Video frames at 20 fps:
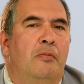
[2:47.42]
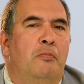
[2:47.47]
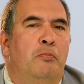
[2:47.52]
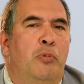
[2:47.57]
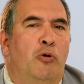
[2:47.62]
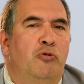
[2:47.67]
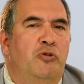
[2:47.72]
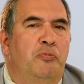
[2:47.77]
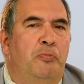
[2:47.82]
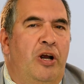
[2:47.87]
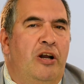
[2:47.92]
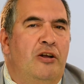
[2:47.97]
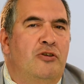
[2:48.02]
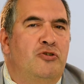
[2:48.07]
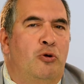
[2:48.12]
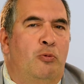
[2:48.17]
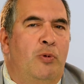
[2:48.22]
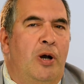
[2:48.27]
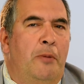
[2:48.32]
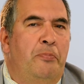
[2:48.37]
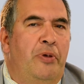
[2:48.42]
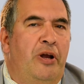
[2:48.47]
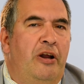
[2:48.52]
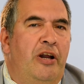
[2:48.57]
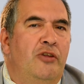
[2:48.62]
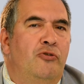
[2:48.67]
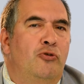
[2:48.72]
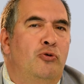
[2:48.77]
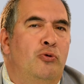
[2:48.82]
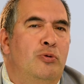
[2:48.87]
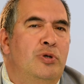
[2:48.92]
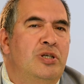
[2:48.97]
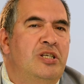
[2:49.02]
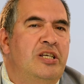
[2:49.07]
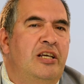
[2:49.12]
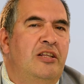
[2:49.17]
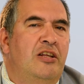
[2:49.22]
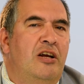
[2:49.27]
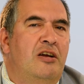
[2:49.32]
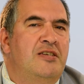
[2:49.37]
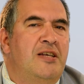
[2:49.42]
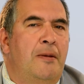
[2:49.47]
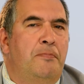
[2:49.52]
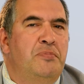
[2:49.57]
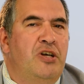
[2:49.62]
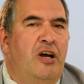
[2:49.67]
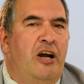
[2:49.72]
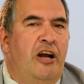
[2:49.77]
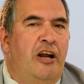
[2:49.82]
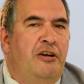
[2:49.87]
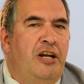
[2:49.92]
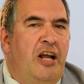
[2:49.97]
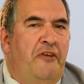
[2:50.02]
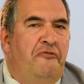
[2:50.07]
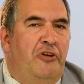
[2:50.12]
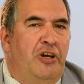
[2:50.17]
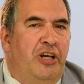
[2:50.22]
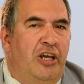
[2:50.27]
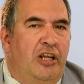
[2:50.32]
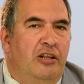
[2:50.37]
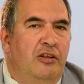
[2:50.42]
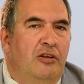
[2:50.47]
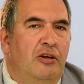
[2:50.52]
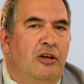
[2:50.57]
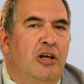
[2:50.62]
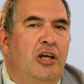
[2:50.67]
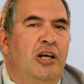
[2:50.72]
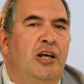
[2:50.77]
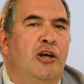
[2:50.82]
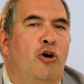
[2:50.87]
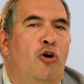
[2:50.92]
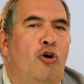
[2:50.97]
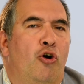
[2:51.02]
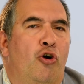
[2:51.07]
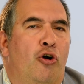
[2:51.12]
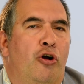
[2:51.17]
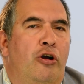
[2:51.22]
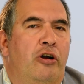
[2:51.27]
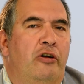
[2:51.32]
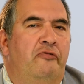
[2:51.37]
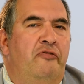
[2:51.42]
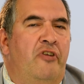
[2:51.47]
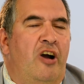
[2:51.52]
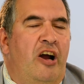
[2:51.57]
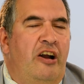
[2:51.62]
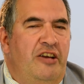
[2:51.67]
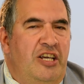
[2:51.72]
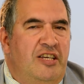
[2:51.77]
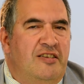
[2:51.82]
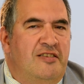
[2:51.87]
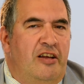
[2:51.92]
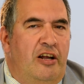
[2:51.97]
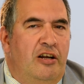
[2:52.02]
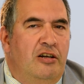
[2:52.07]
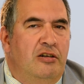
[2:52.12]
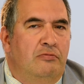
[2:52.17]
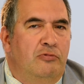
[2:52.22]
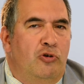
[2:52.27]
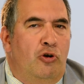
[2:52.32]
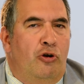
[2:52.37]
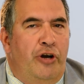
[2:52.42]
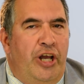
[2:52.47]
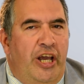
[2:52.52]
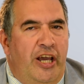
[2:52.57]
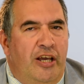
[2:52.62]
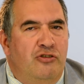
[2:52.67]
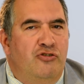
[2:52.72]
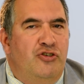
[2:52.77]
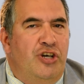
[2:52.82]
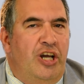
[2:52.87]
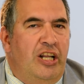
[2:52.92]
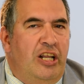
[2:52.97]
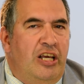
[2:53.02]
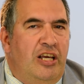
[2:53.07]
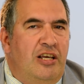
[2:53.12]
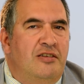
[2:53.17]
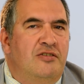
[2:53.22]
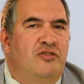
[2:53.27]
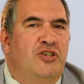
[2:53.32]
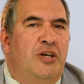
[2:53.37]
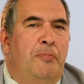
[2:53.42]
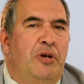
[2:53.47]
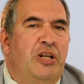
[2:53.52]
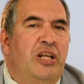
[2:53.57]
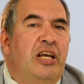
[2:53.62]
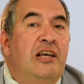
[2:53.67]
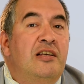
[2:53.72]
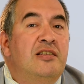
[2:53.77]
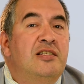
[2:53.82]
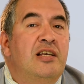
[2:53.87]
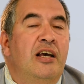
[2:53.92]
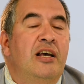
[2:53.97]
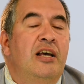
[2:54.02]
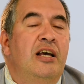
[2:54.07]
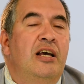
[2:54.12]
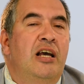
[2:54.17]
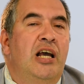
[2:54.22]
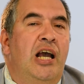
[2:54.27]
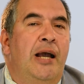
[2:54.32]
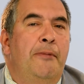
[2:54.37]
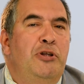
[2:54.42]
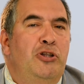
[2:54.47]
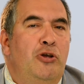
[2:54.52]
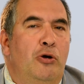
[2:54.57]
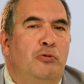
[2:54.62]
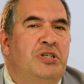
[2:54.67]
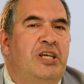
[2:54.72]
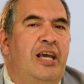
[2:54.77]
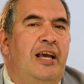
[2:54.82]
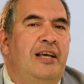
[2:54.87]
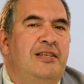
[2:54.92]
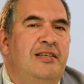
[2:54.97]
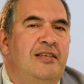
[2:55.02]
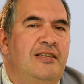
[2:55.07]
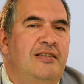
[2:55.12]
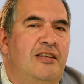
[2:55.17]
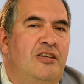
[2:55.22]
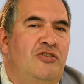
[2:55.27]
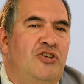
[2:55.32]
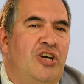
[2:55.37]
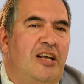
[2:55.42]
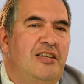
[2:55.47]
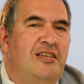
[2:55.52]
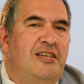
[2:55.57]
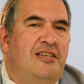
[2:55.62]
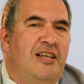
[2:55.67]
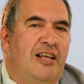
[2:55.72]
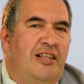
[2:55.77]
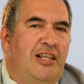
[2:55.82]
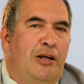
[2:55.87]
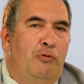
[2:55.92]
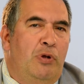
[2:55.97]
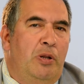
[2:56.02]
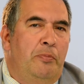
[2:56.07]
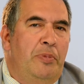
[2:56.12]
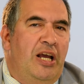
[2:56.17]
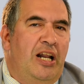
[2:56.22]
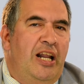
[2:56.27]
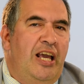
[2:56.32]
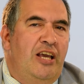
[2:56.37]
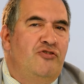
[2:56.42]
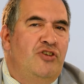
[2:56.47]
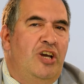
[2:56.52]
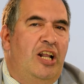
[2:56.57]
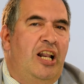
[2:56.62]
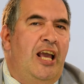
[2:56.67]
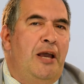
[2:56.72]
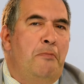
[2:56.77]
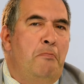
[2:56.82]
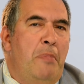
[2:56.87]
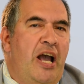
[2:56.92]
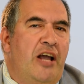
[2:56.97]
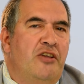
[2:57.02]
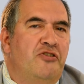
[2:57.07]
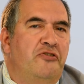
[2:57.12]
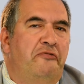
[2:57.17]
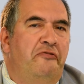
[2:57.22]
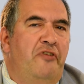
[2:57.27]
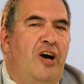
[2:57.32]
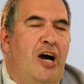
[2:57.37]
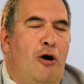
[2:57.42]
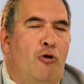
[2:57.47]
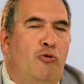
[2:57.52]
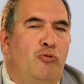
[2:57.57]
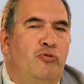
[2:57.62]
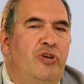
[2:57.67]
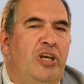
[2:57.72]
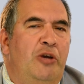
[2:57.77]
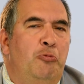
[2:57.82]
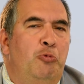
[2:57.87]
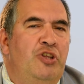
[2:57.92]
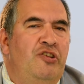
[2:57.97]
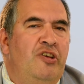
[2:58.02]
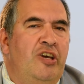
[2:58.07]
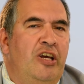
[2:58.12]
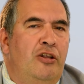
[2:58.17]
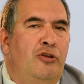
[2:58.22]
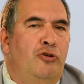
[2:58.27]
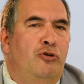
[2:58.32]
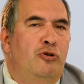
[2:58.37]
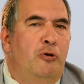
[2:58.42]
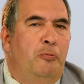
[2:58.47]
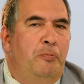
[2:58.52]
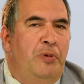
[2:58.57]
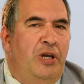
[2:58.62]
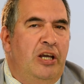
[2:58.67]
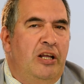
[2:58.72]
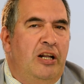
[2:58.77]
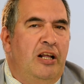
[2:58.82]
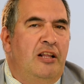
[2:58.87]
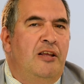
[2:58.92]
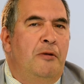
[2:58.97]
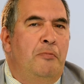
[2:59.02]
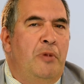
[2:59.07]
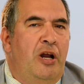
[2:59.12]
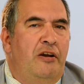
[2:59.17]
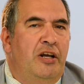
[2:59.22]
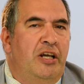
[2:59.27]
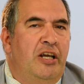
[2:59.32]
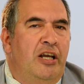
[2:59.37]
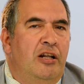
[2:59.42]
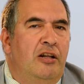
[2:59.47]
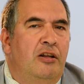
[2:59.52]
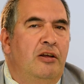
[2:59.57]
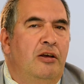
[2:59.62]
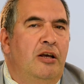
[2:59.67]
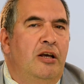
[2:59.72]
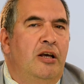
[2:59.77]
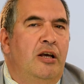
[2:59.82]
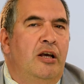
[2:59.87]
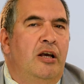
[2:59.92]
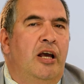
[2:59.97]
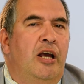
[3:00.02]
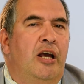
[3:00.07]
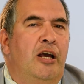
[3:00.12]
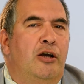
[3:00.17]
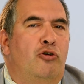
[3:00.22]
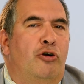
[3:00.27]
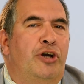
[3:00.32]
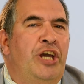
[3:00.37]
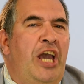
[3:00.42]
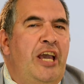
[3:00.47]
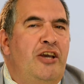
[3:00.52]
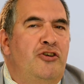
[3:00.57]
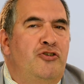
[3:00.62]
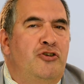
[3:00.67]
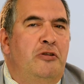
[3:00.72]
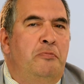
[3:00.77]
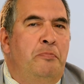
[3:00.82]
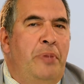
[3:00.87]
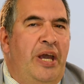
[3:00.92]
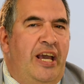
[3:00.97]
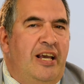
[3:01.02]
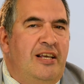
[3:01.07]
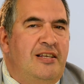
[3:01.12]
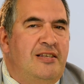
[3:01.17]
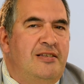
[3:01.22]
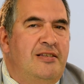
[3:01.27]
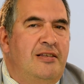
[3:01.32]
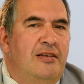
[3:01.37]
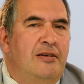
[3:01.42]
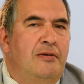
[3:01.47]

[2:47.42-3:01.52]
both parents or one parent, who is either sub-Saharan African or Far Eastern, Korean, Chinese, Japanese, and in those cases, the chances that there will be an HLA match found within European and American Caucasian-based